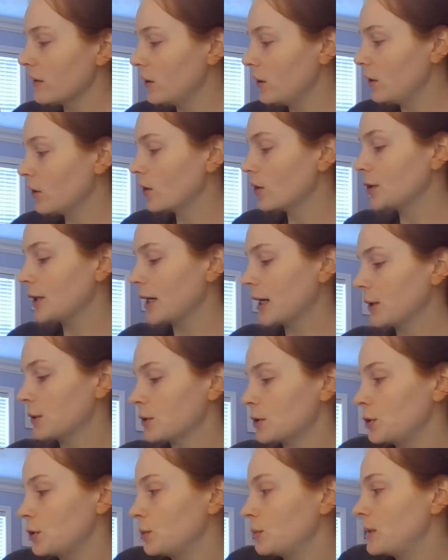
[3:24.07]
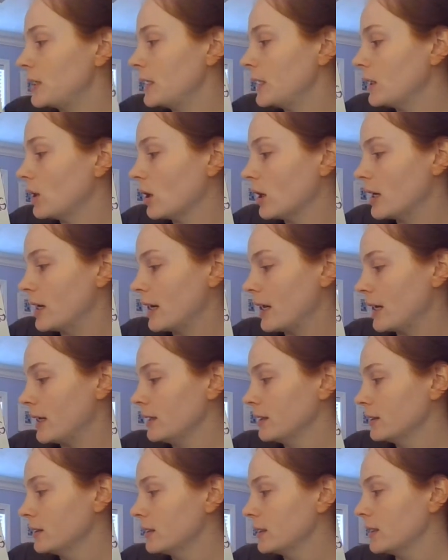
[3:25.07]
Then you go down to
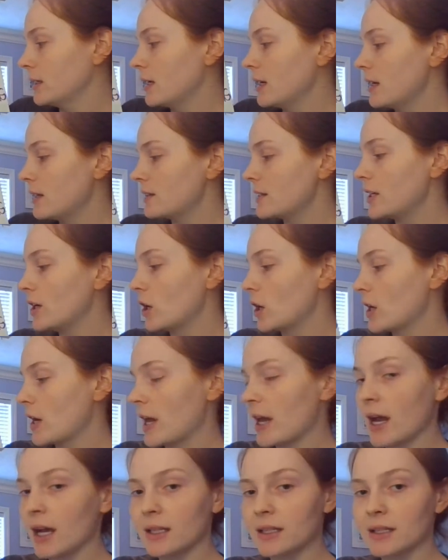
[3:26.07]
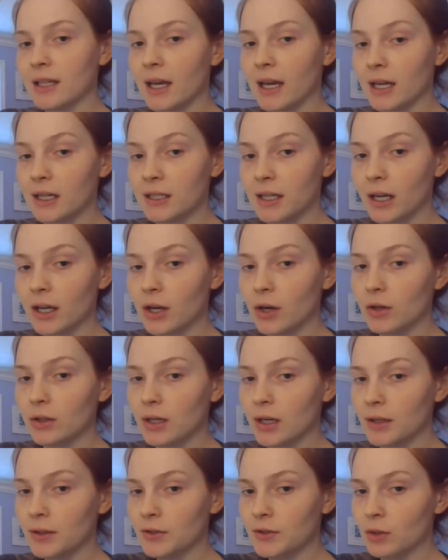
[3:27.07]
tRNA. tRNA has the
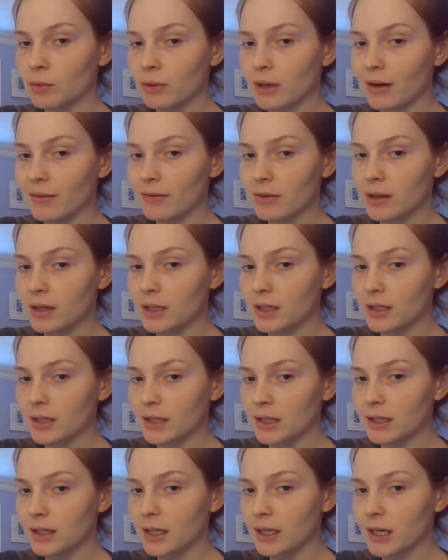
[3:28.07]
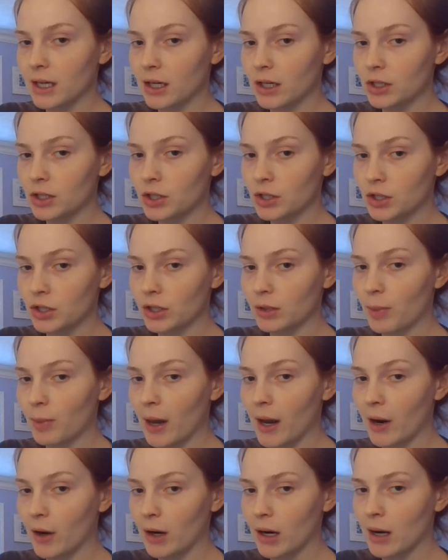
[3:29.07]
anticodon, so whatever this is here should
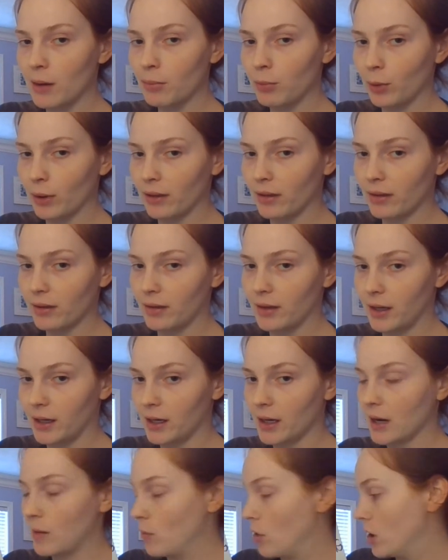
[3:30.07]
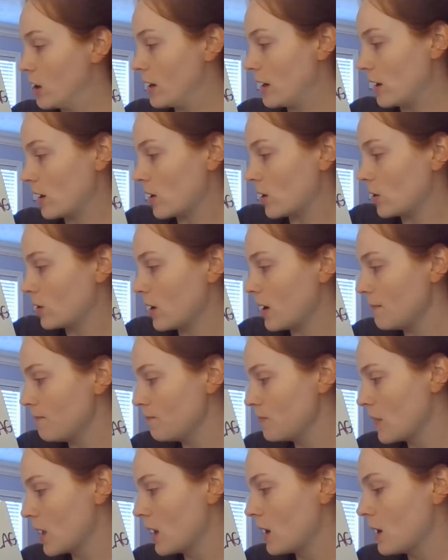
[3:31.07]
pair up with the mRNA
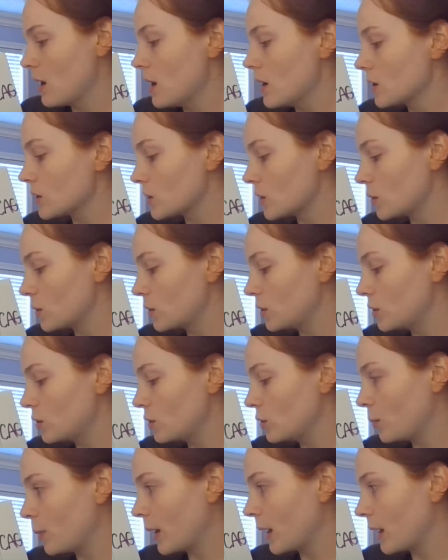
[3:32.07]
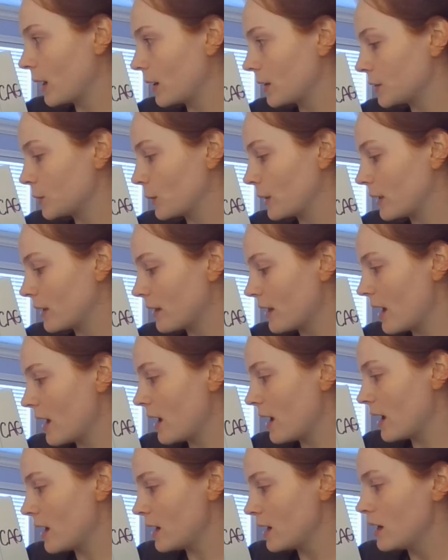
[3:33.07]
codon. So U pairs with
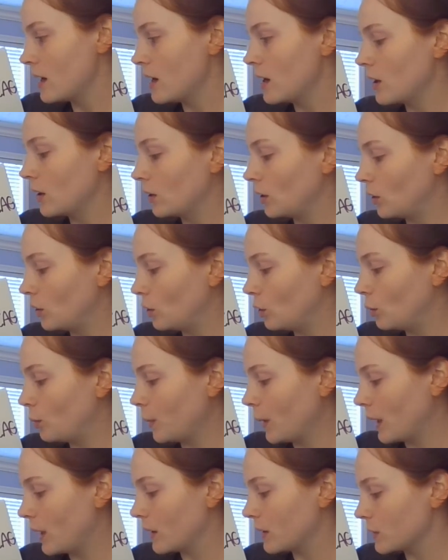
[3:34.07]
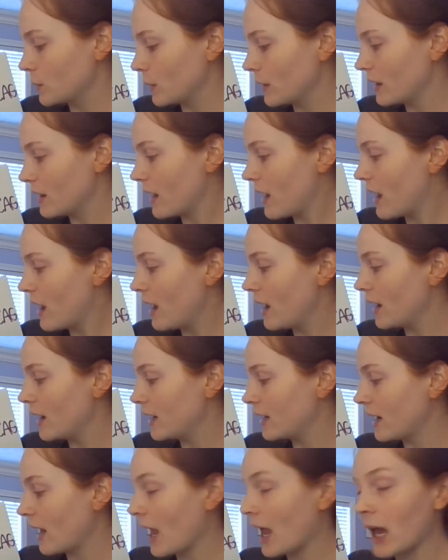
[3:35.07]
A, U pairs with A,
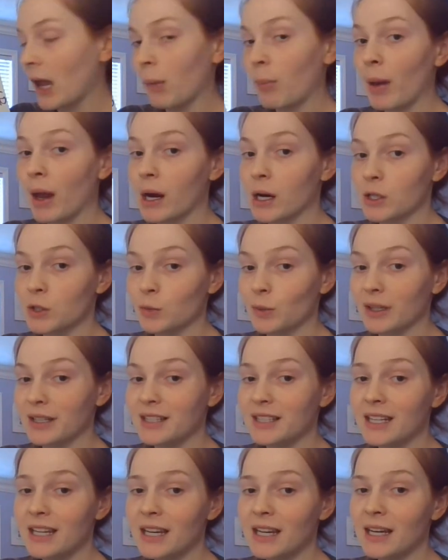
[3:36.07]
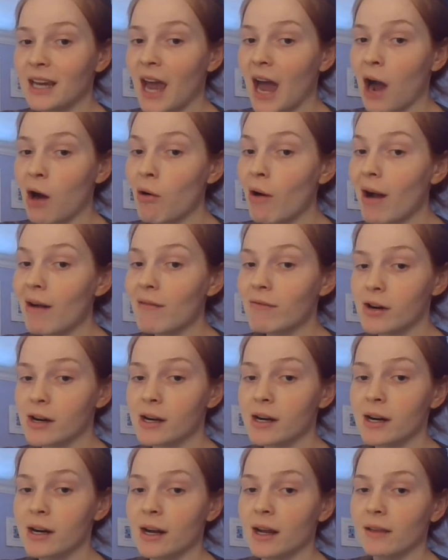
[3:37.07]
and A pairs with T.
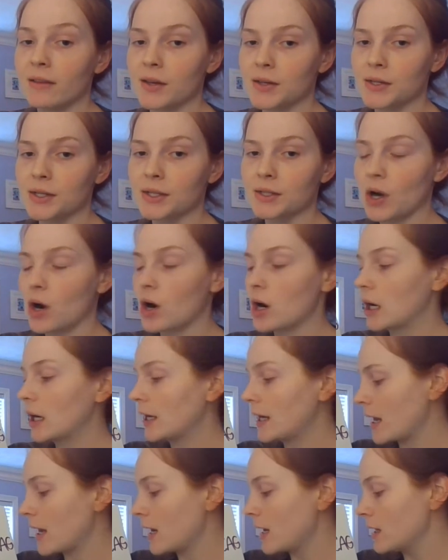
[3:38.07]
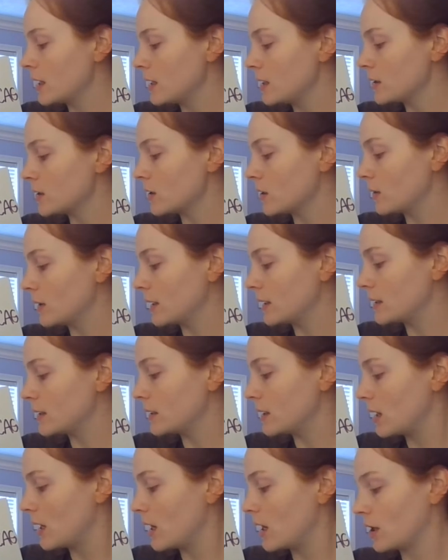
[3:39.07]
However, this is RNA, so
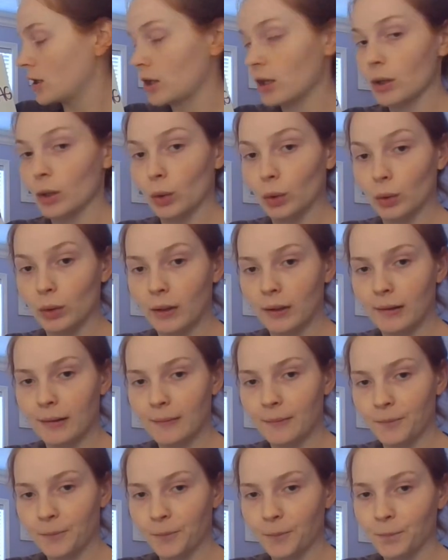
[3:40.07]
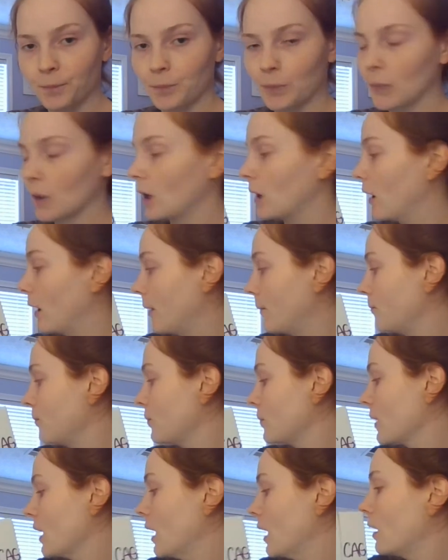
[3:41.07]
it's a U. Okay.
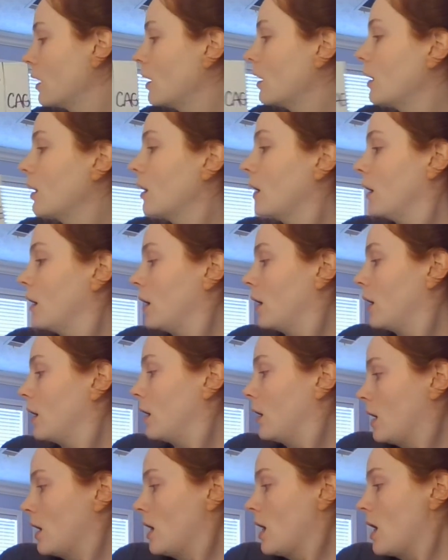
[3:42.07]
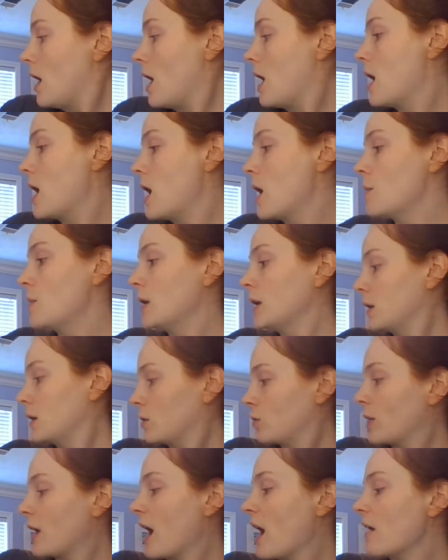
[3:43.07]
Um,
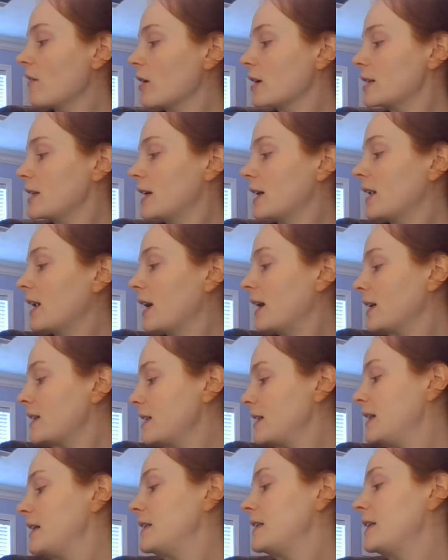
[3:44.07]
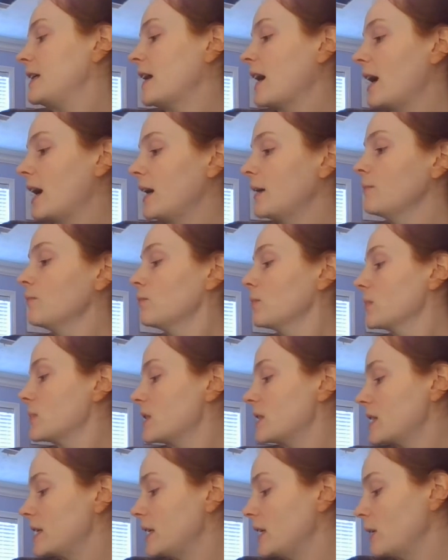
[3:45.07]
we have our DNA TTA.
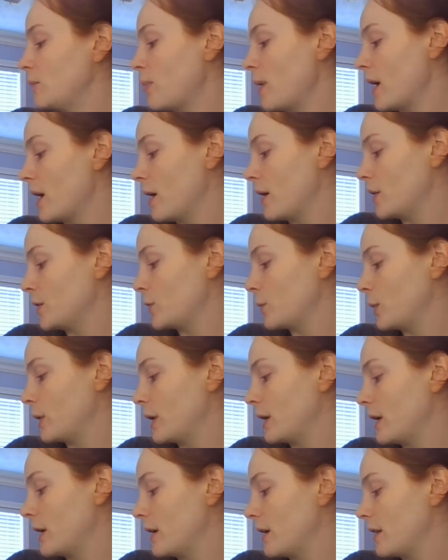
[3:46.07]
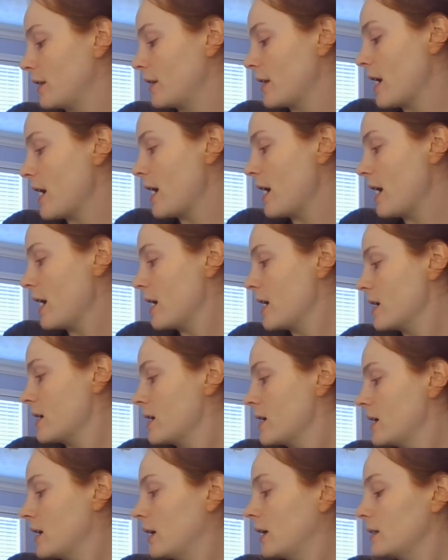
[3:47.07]
T pairs with A,
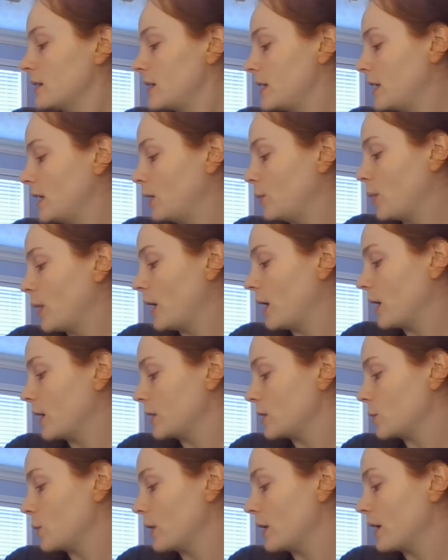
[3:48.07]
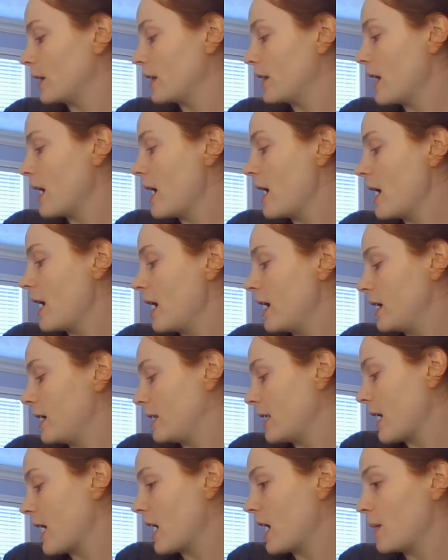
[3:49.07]
T pairs with A,
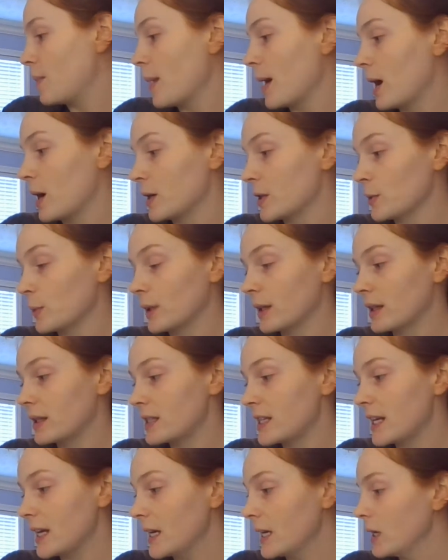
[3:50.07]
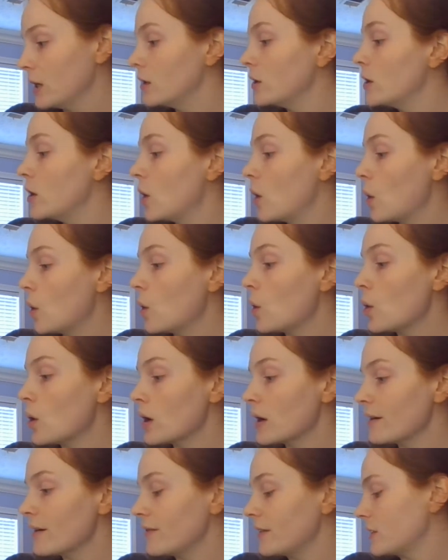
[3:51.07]
and A pairs with T.
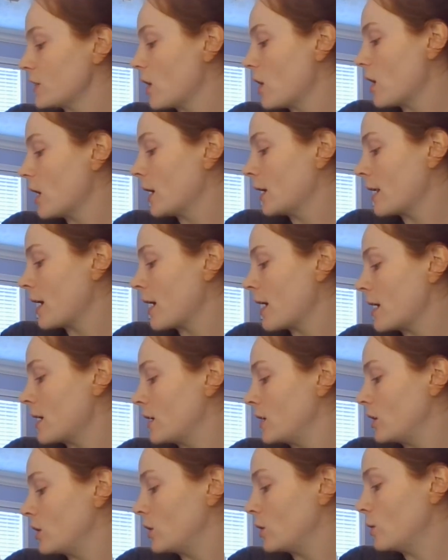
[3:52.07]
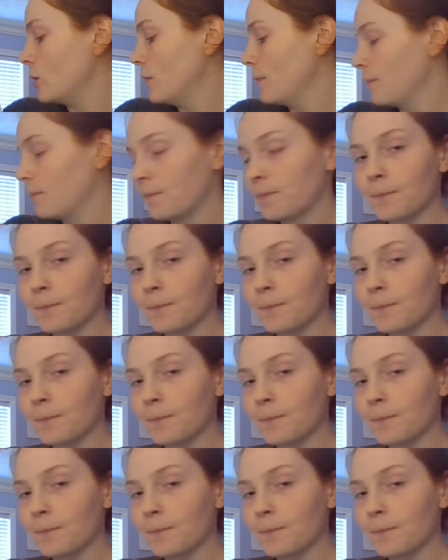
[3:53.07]
Or if it's RNA, U.